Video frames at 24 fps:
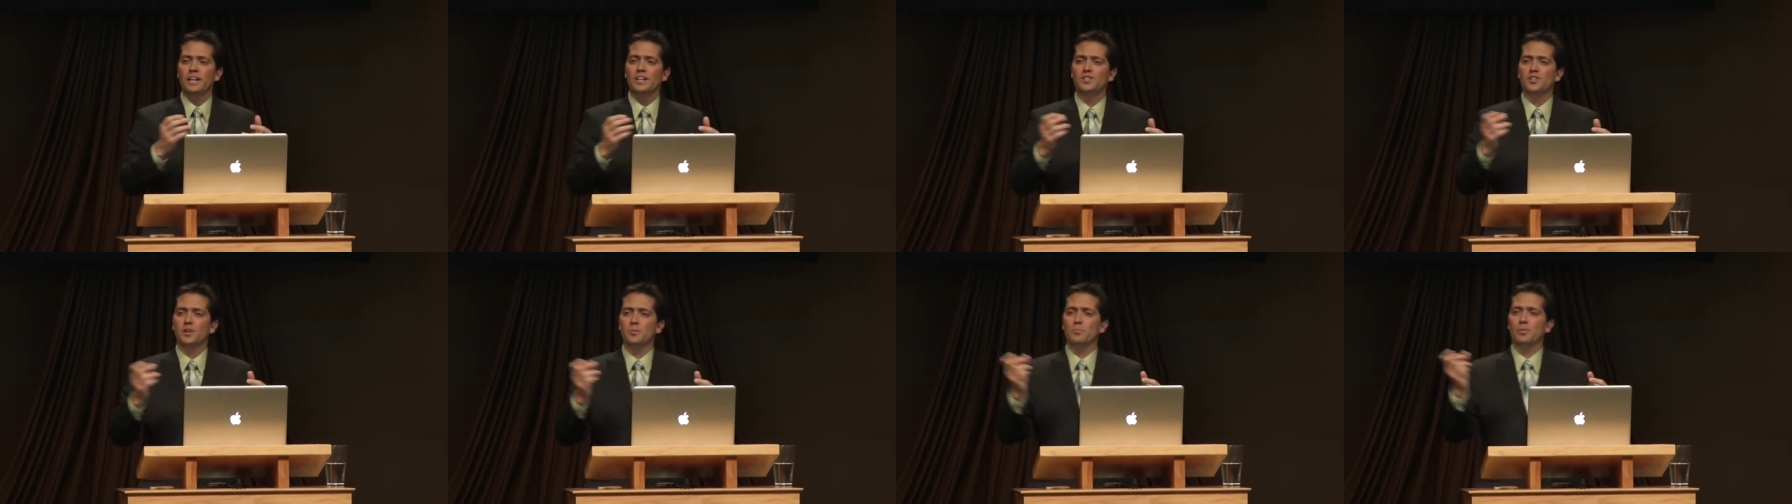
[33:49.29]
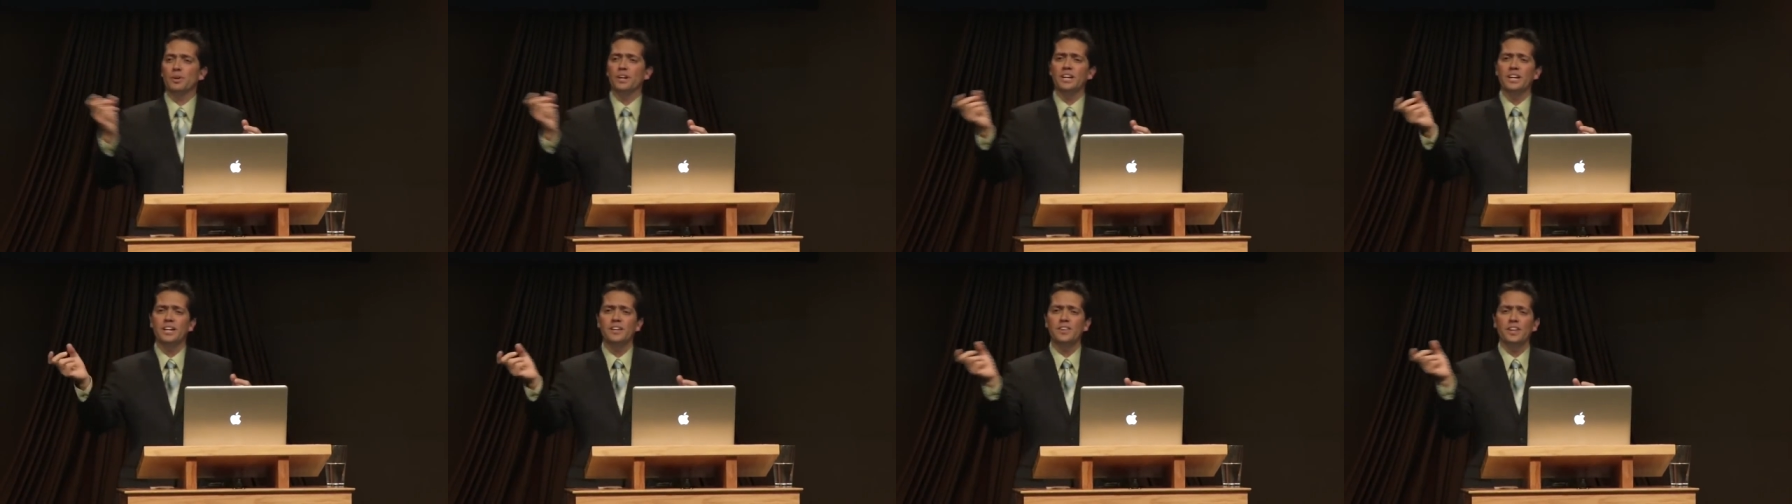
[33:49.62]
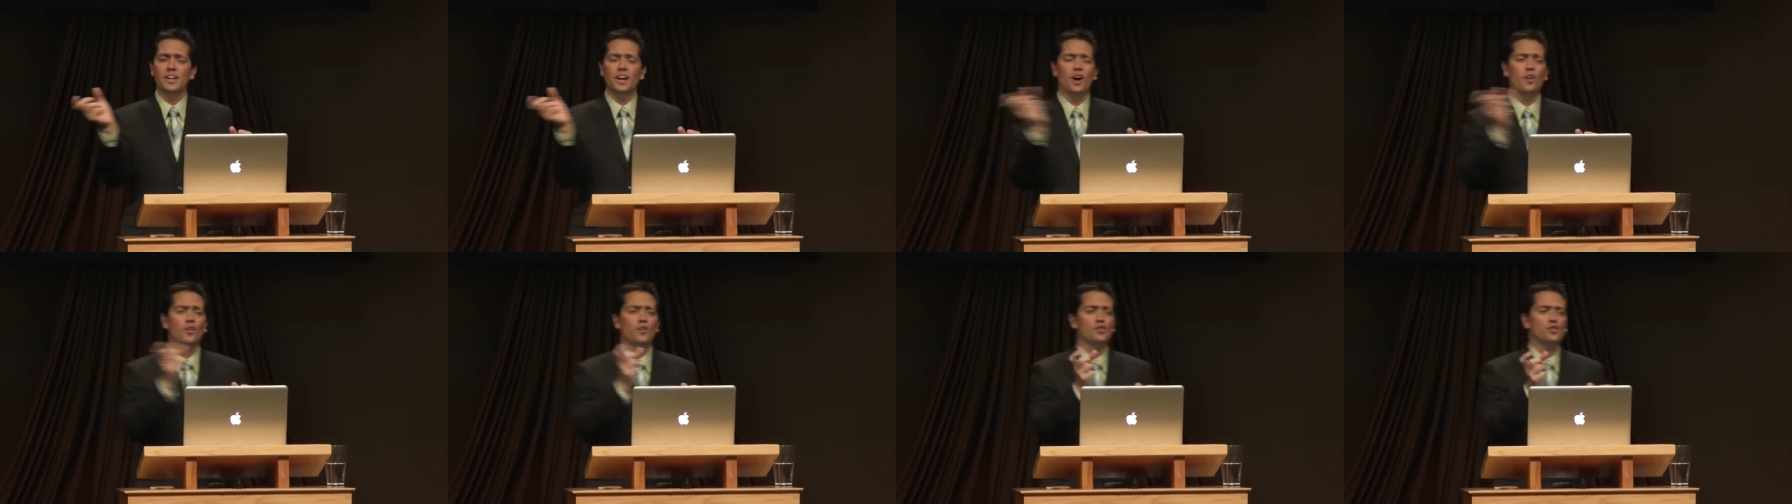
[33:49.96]
He said, bring in
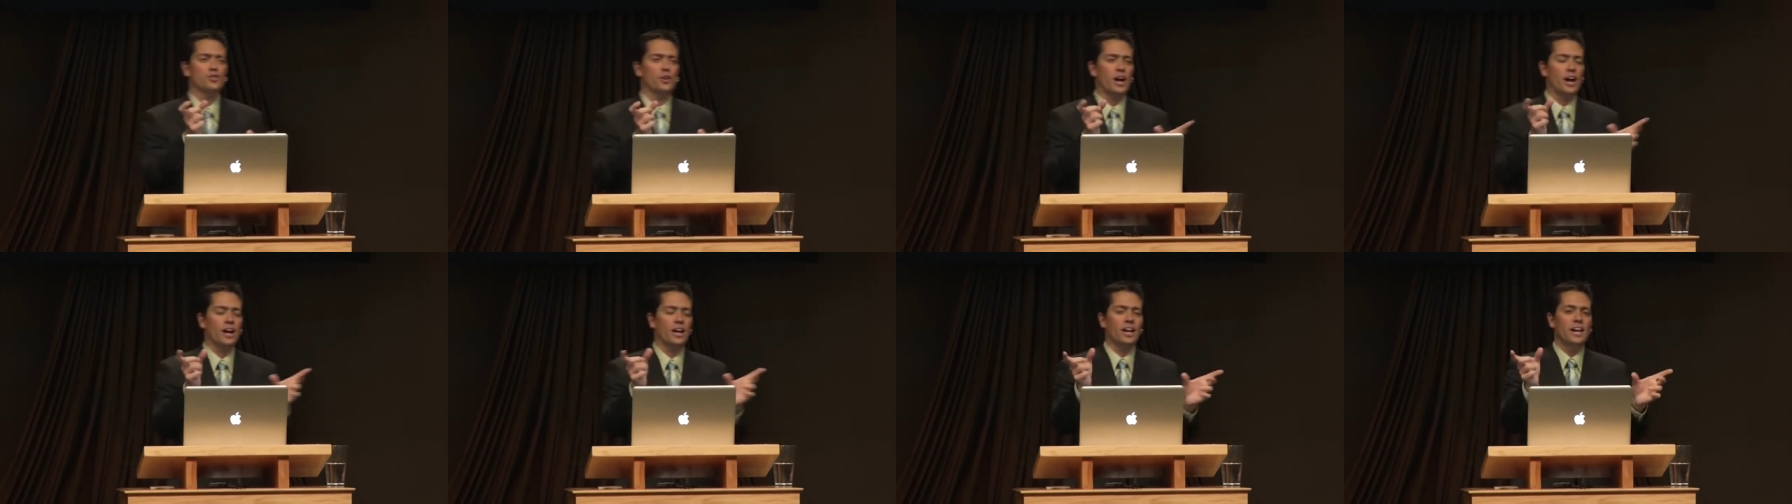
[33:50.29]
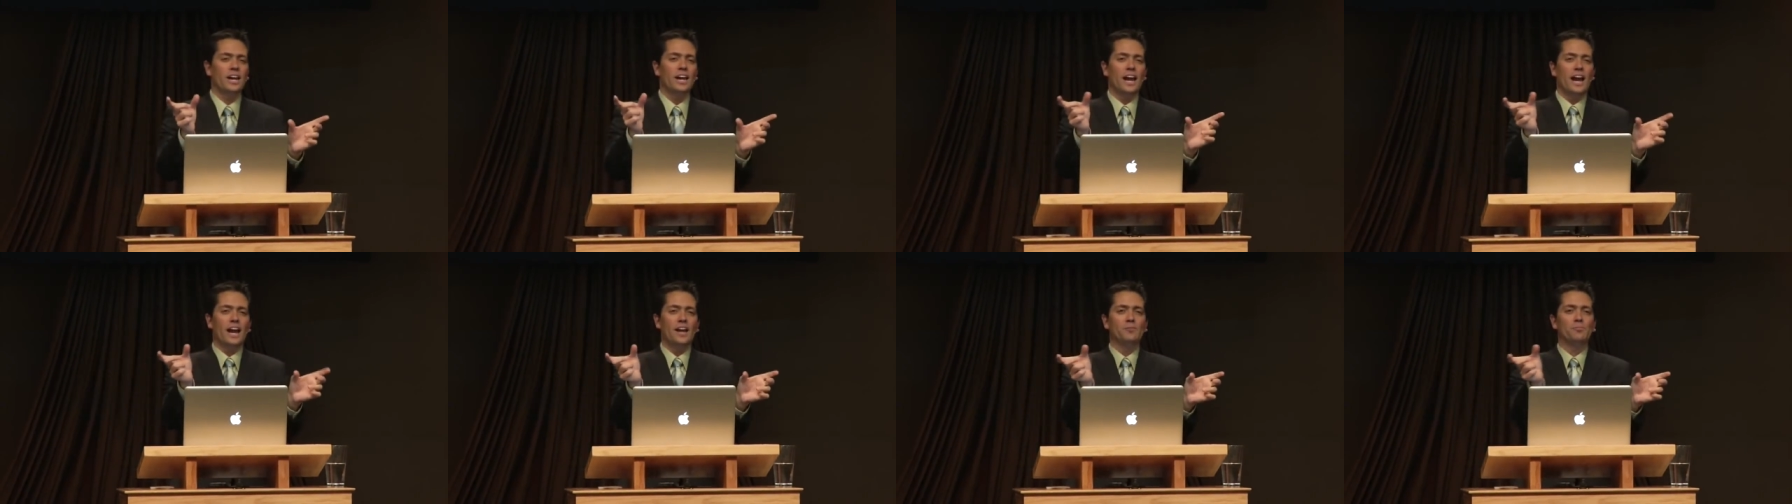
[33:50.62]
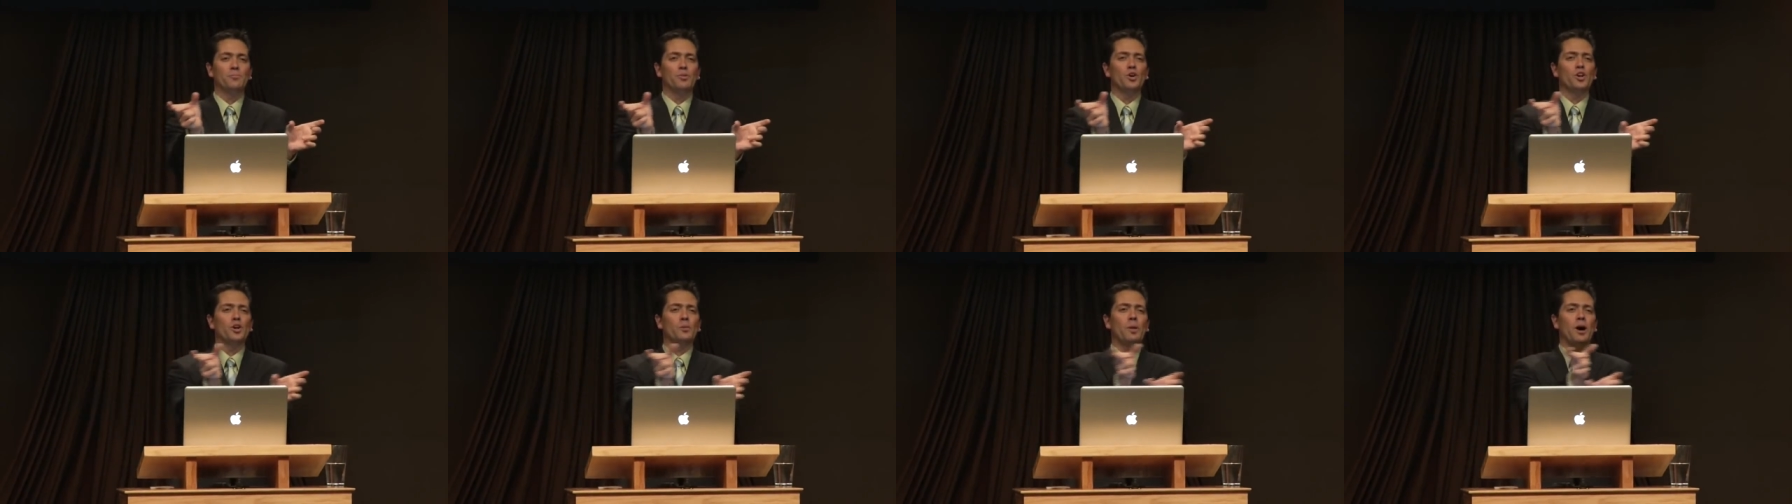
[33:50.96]
the other track
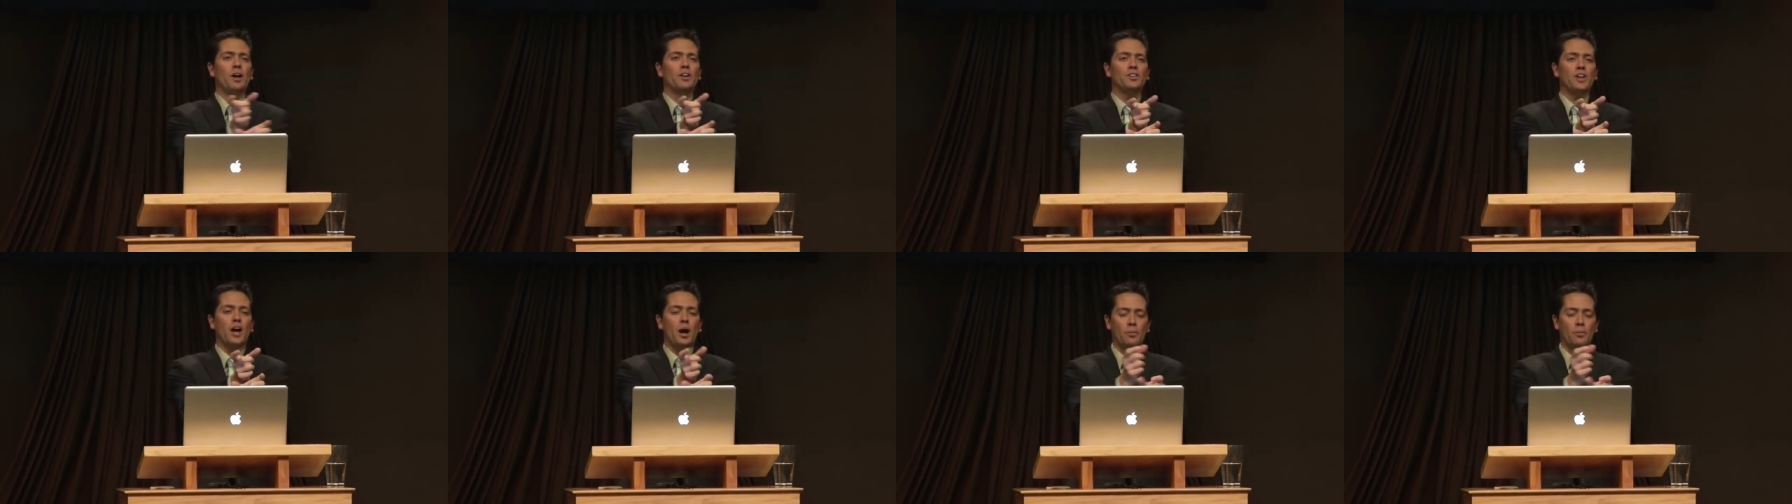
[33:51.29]
and put them on